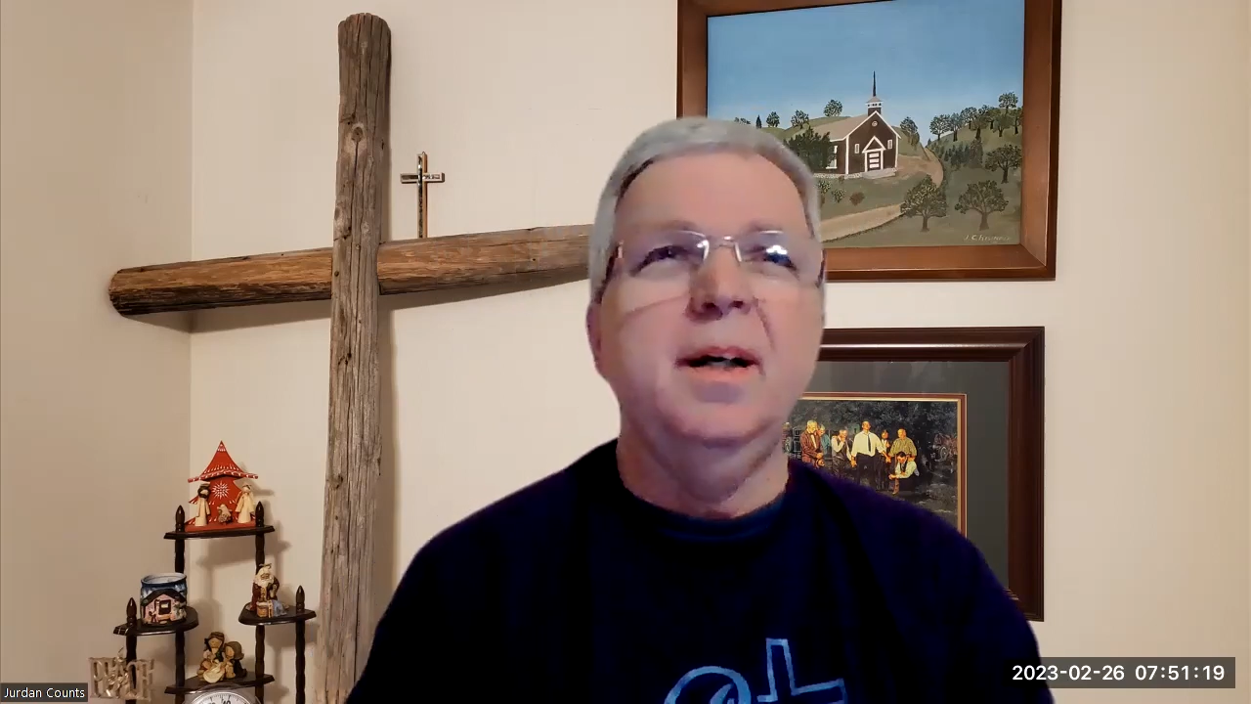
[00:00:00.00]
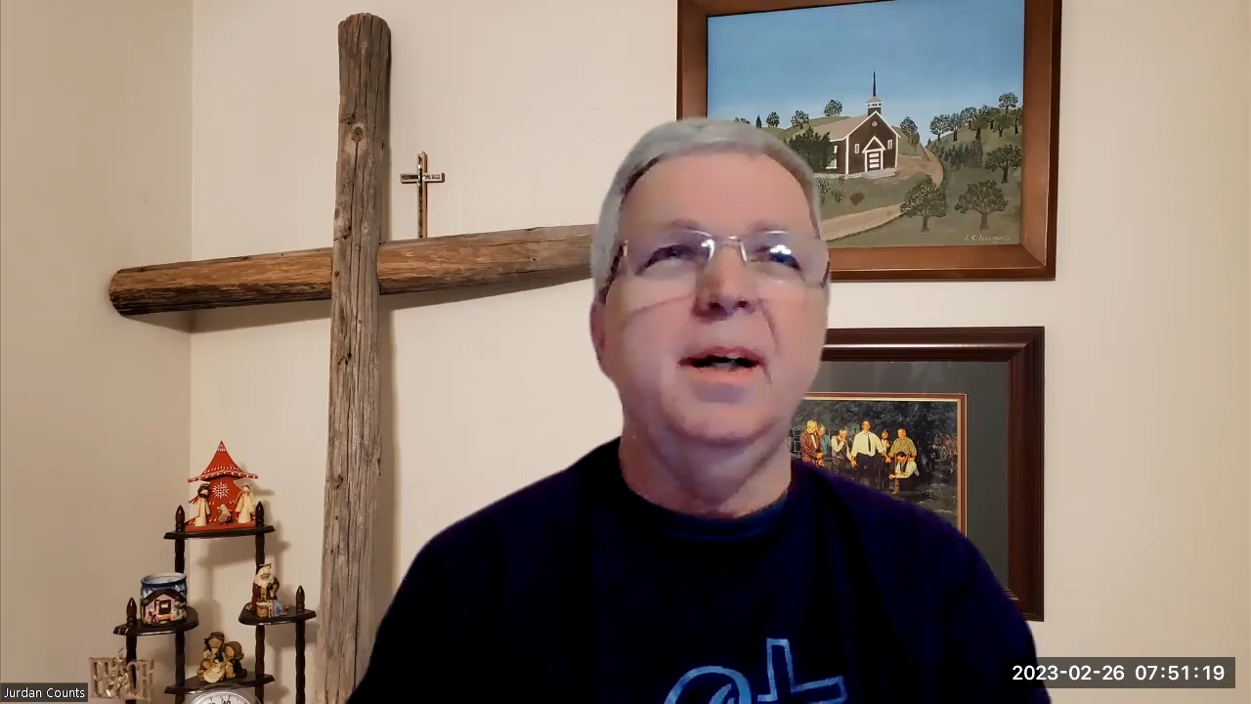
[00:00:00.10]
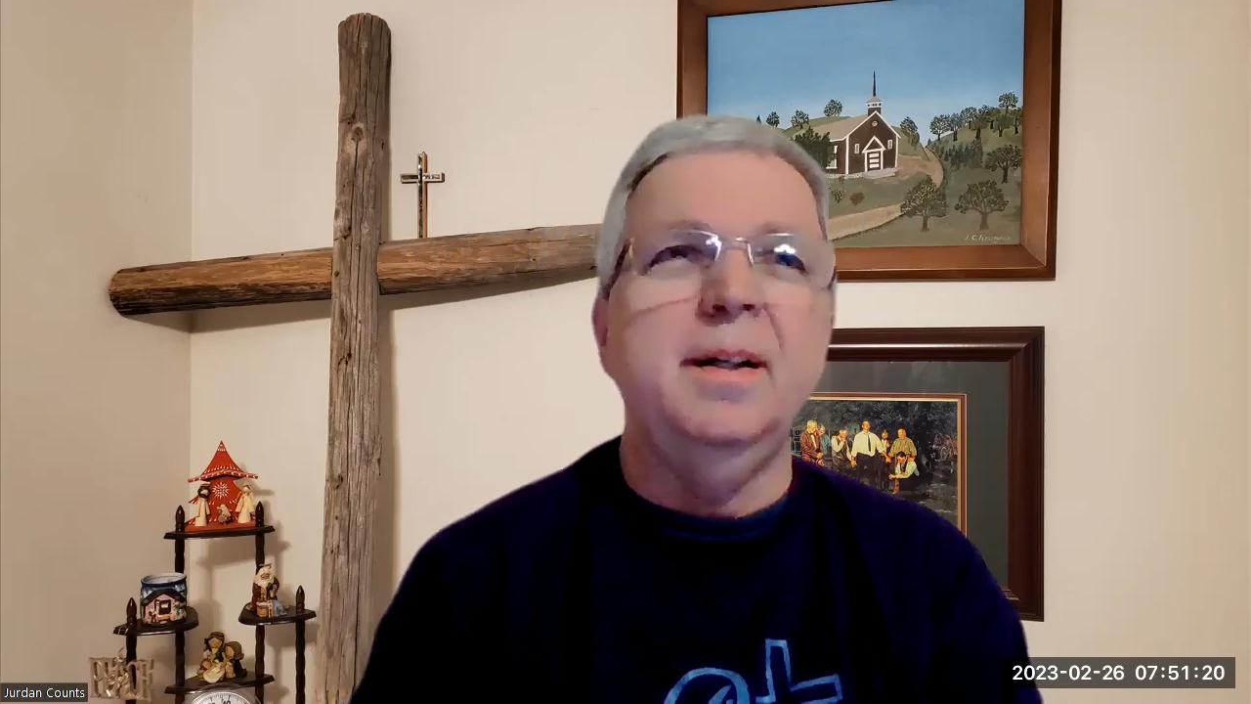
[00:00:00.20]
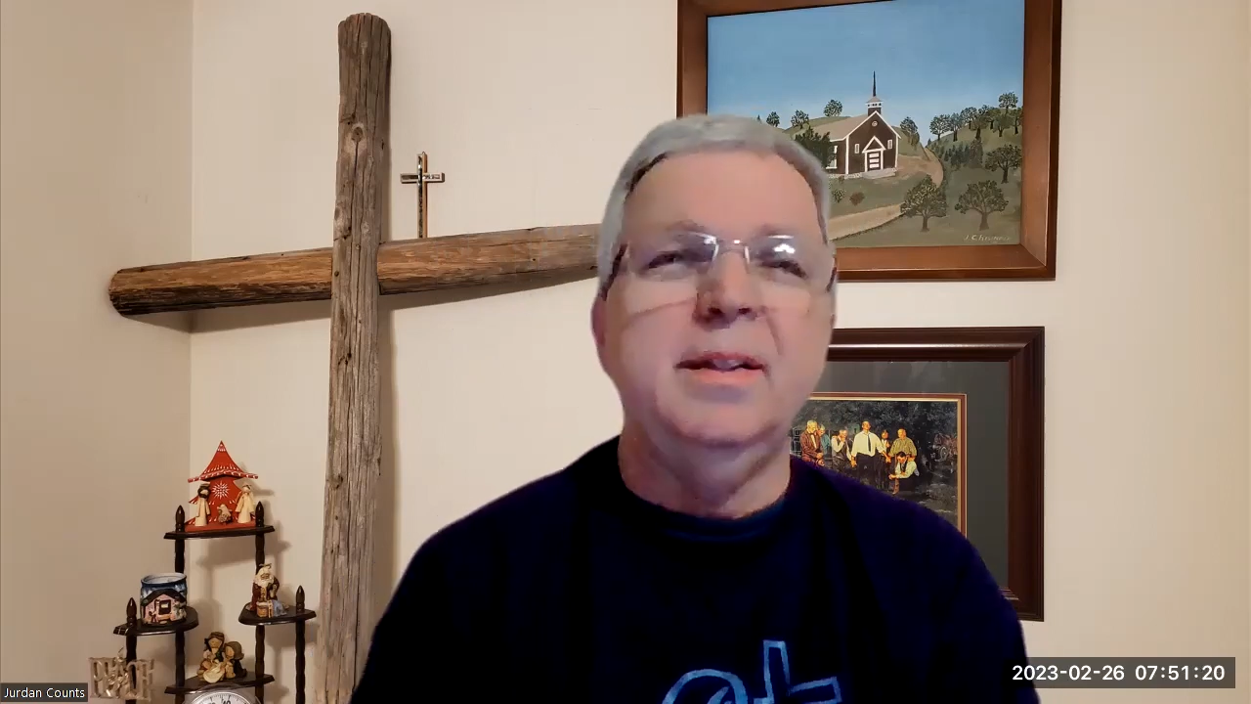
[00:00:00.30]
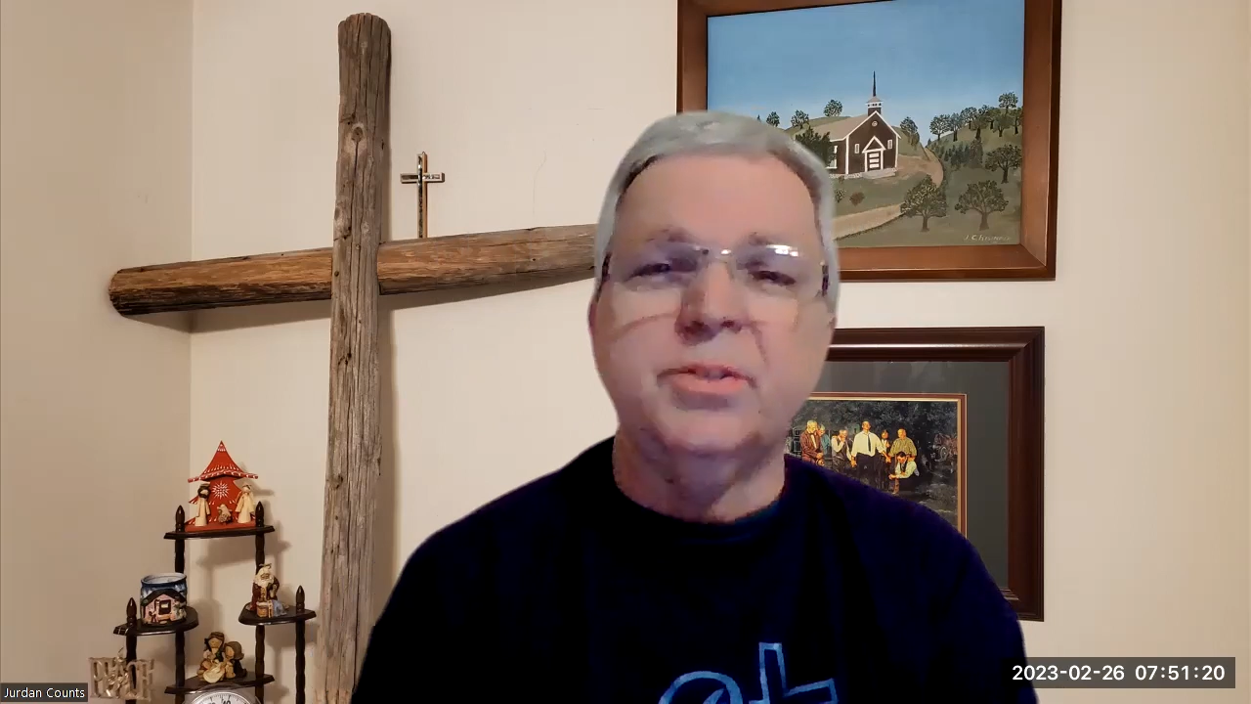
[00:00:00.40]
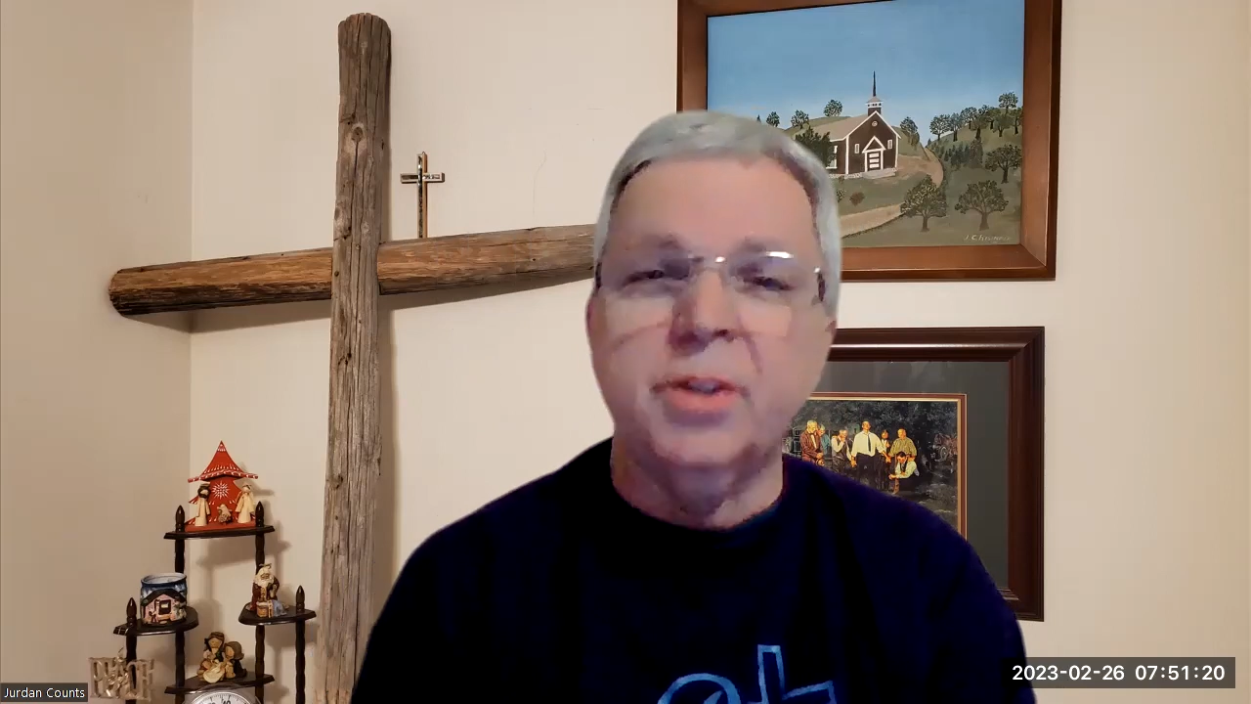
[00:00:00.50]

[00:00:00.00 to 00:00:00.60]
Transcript: uh, is